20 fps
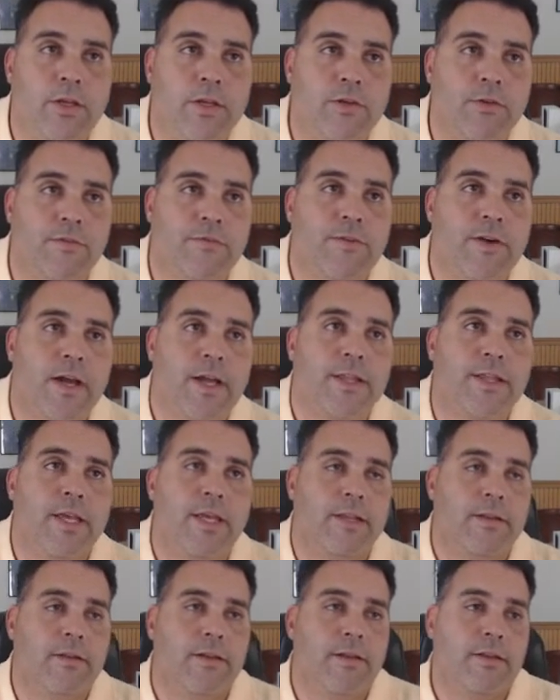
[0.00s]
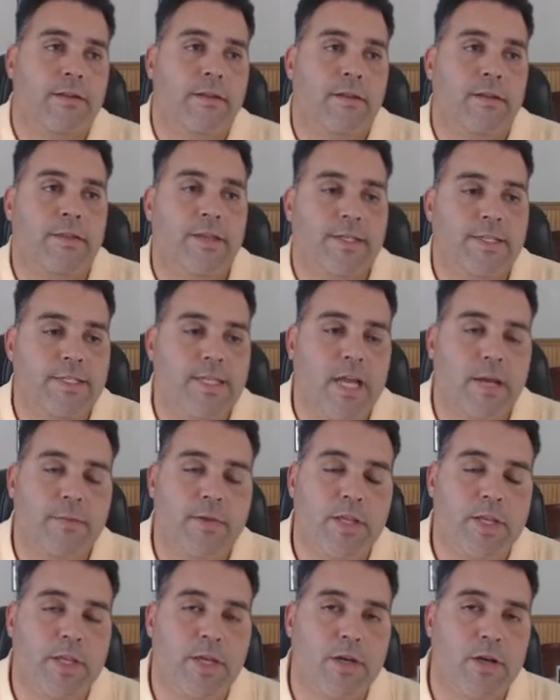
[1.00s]
you'll find that this
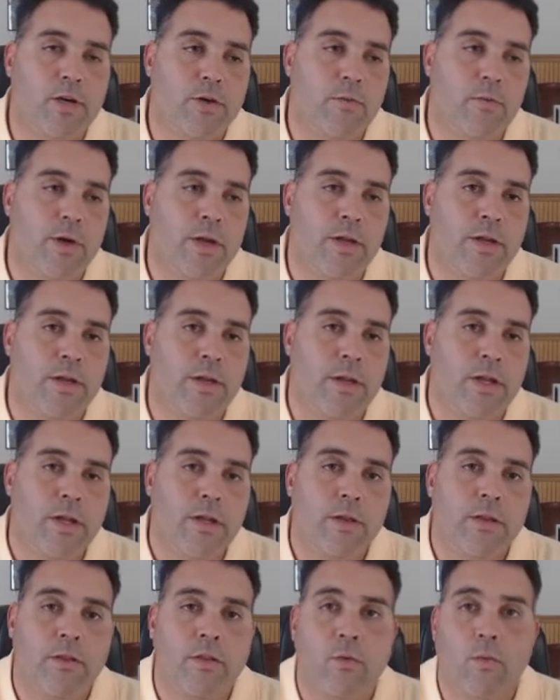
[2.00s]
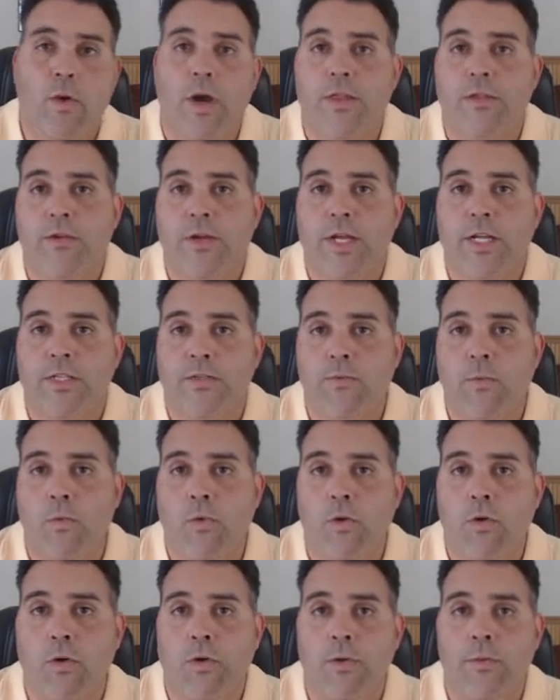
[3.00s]
time of the year, when the weather gets
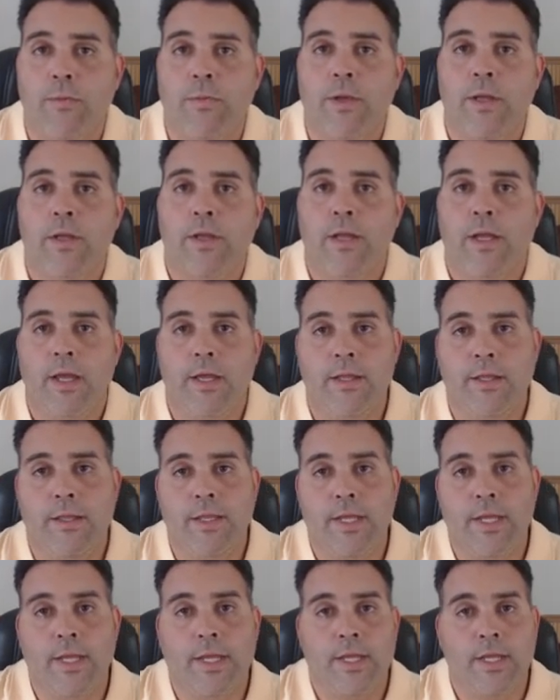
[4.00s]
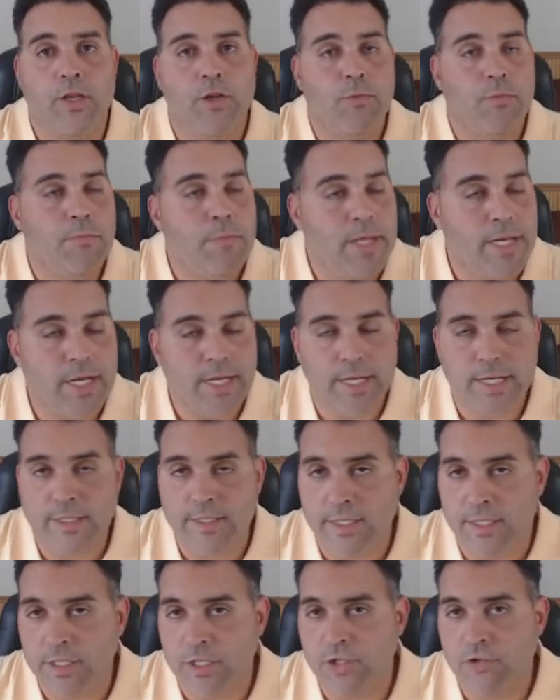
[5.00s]
warm and the humidity
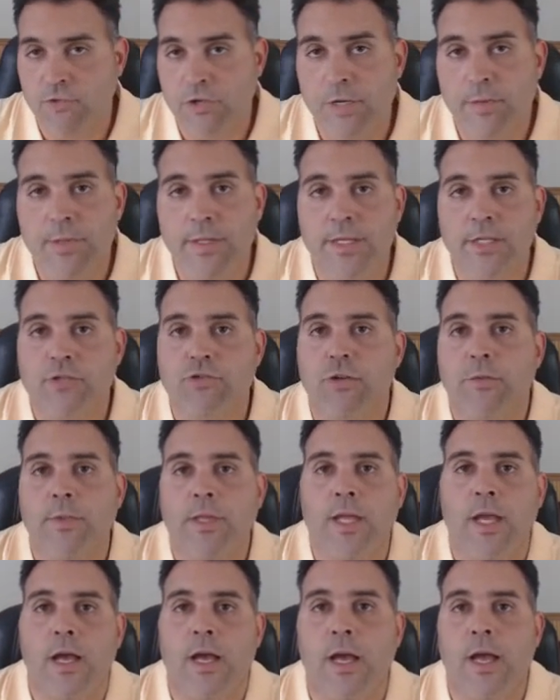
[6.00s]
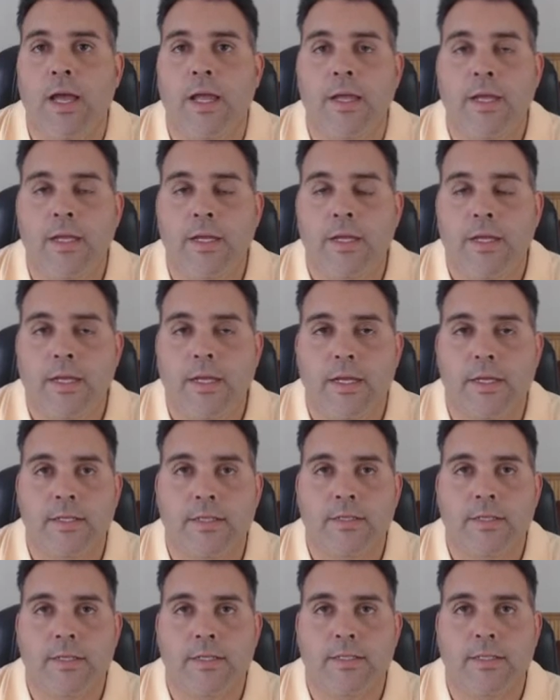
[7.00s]
is extremely high,
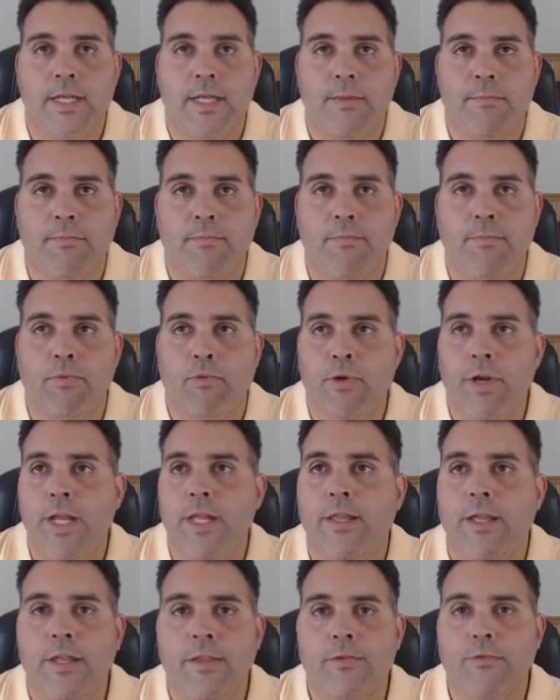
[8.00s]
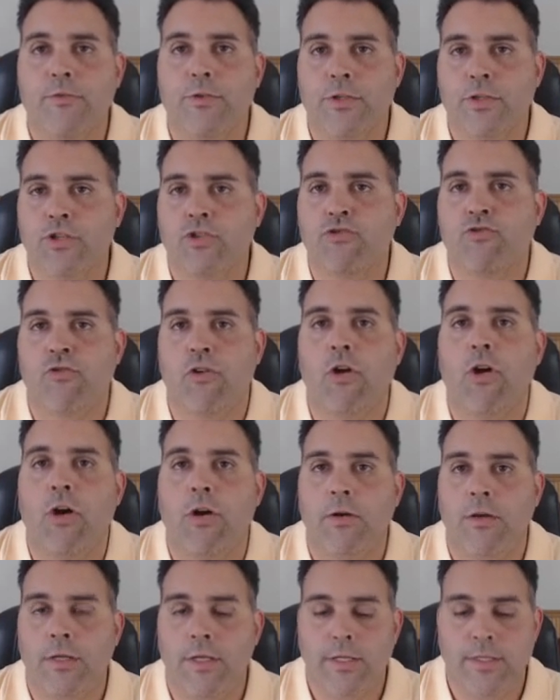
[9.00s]
it's like breathing through a
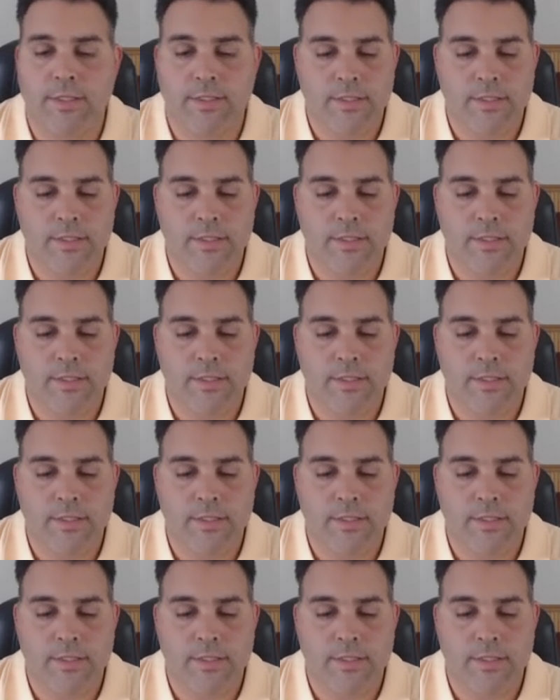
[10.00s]
straw.